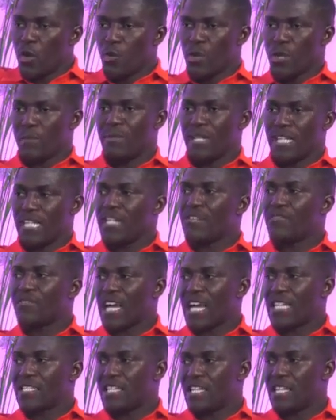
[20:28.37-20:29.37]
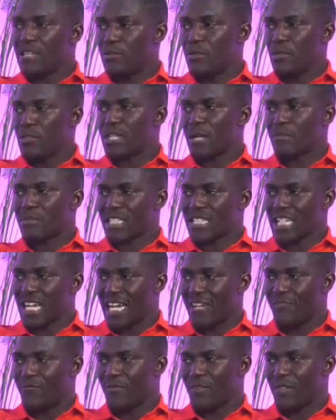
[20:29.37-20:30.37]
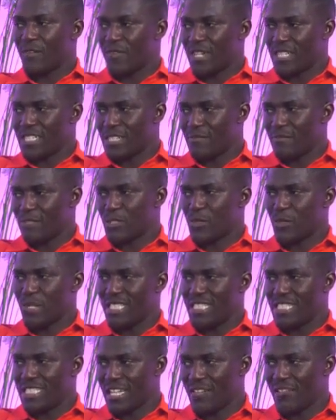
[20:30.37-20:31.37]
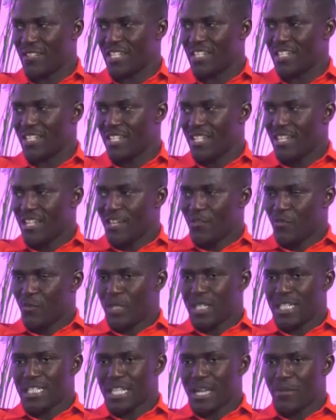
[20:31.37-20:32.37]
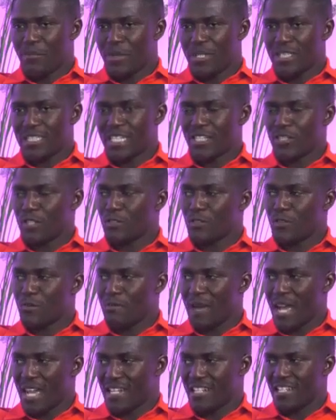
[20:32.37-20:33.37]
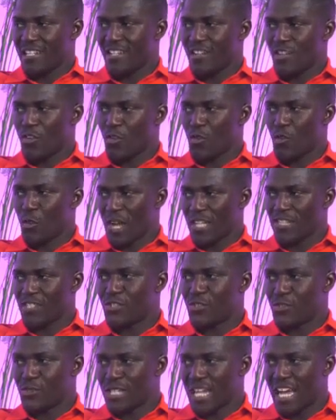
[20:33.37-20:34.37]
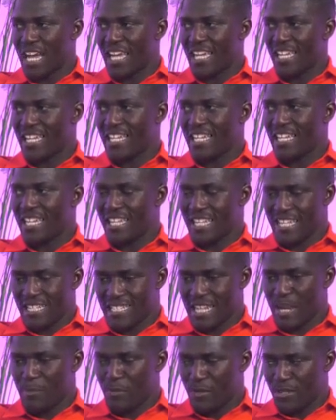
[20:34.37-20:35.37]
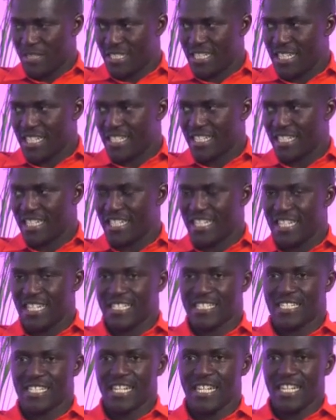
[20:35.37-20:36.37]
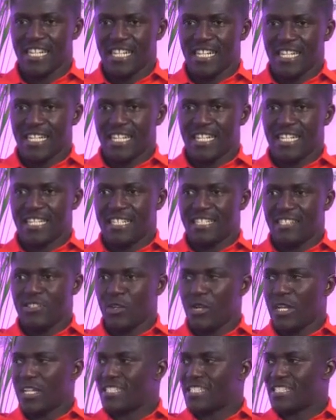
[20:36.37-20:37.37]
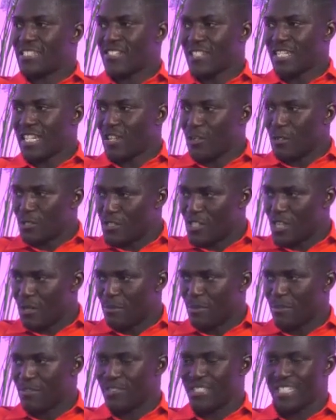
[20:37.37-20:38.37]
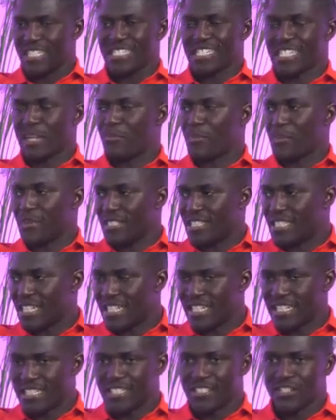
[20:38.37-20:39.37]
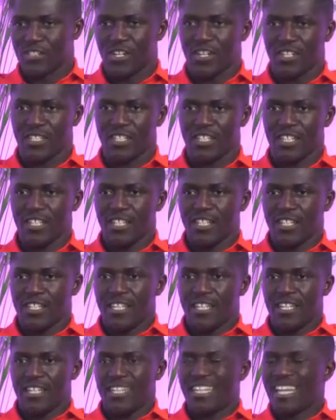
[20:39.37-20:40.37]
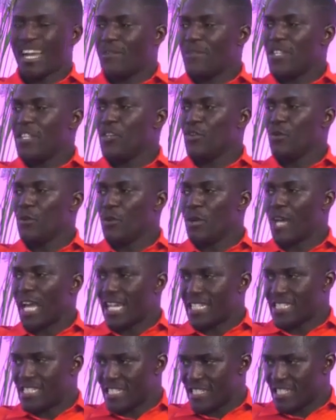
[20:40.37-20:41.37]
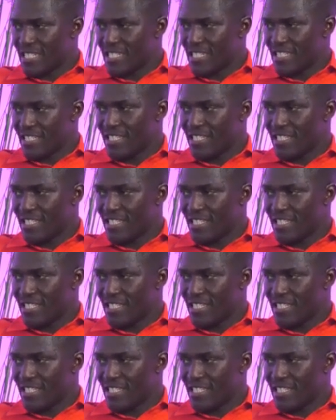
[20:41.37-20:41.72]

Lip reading: we believe that Hebrews chapter 9, the verse number 27, for it is appointed unto man once to die. It is appointed. It is non-negotiable. It is appointed. It is not, you will exit.